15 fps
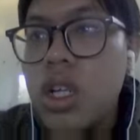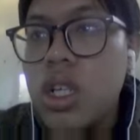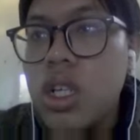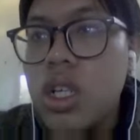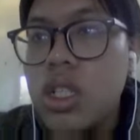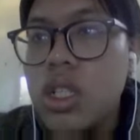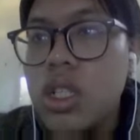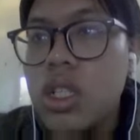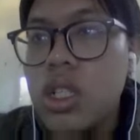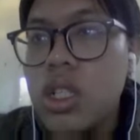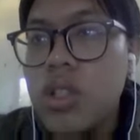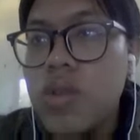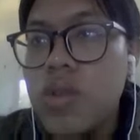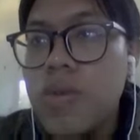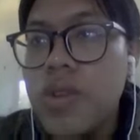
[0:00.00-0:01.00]
This is the
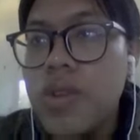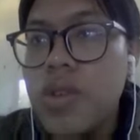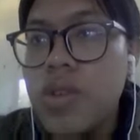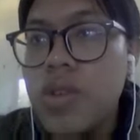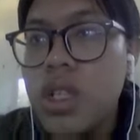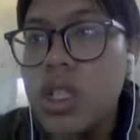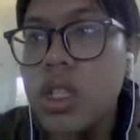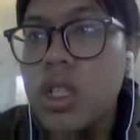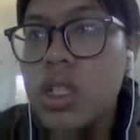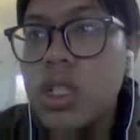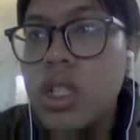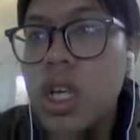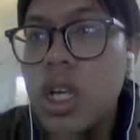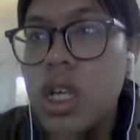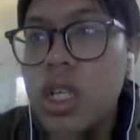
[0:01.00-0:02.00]
zoom view. This is the
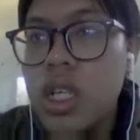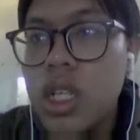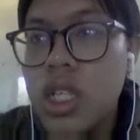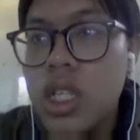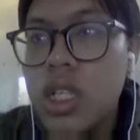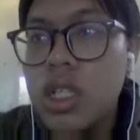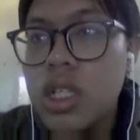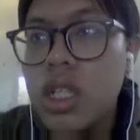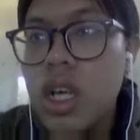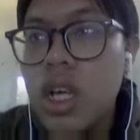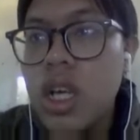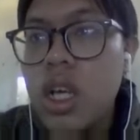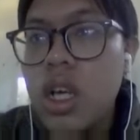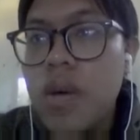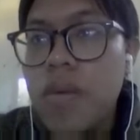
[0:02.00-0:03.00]
share. This is
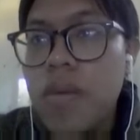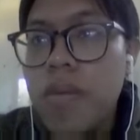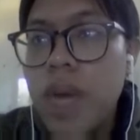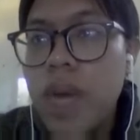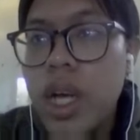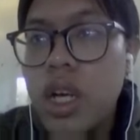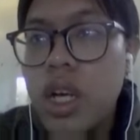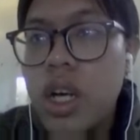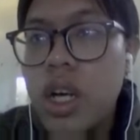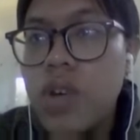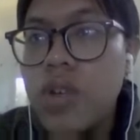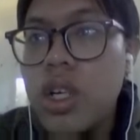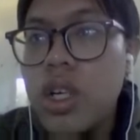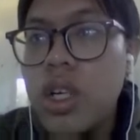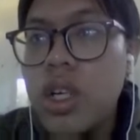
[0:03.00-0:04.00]
my
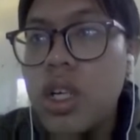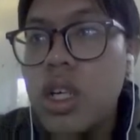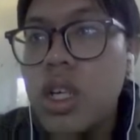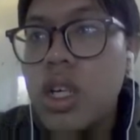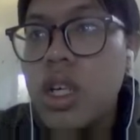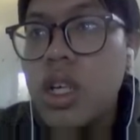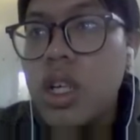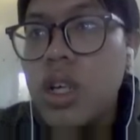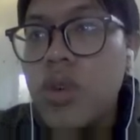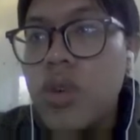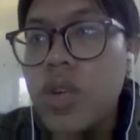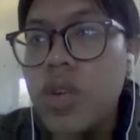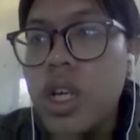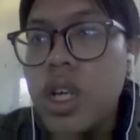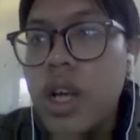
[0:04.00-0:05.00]
account.
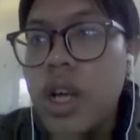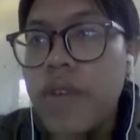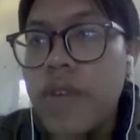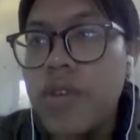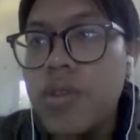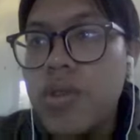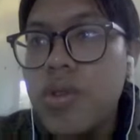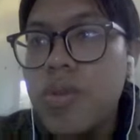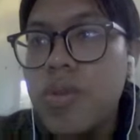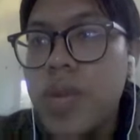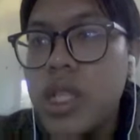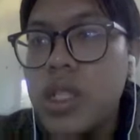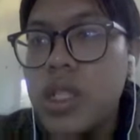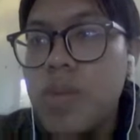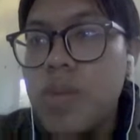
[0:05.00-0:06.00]
We're gonna have to
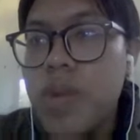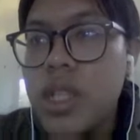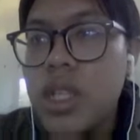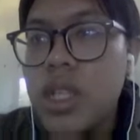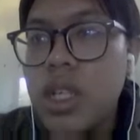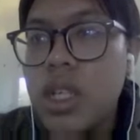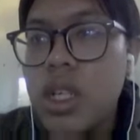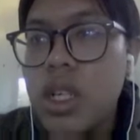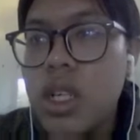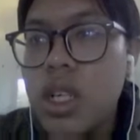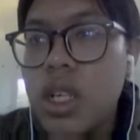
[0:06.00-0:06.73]
press the present.